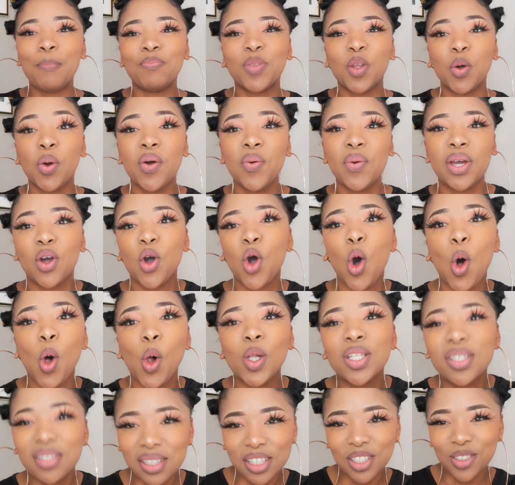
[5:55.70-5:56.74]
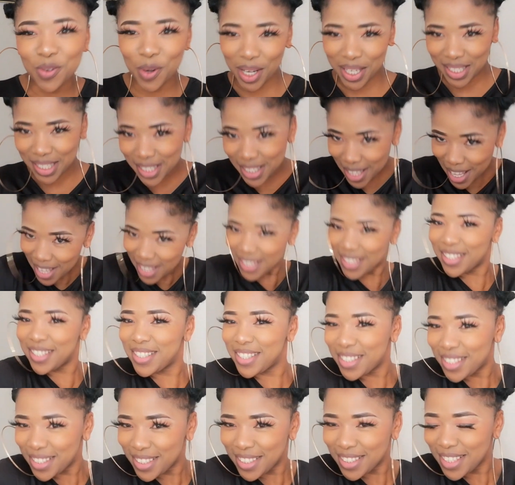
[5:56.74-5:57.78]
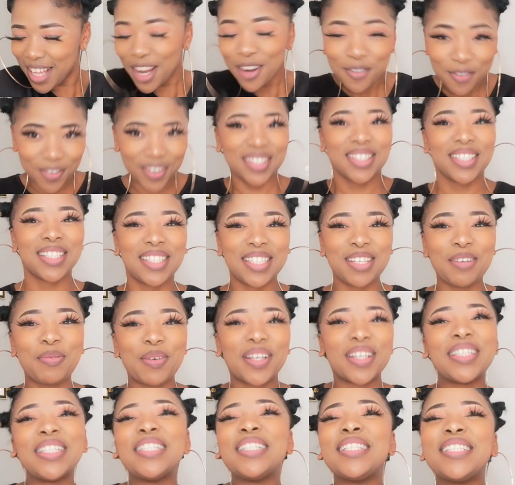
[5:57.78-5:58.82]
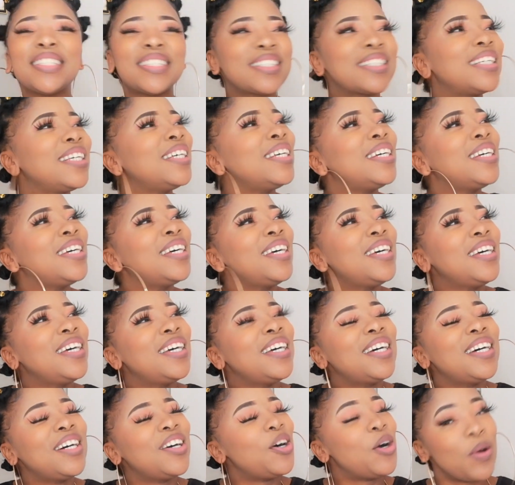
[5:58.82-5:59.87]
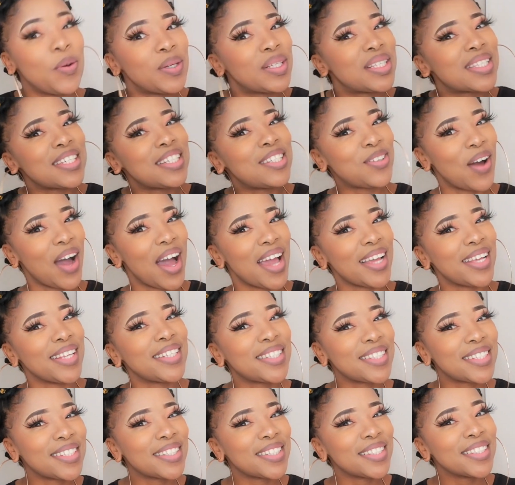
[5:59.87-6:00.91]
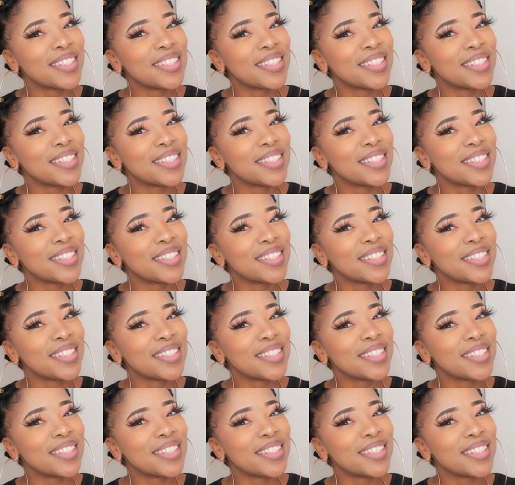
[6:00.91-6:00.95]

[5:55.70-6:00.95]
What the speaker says: We were called Streetwise 6 University because we were streetwise.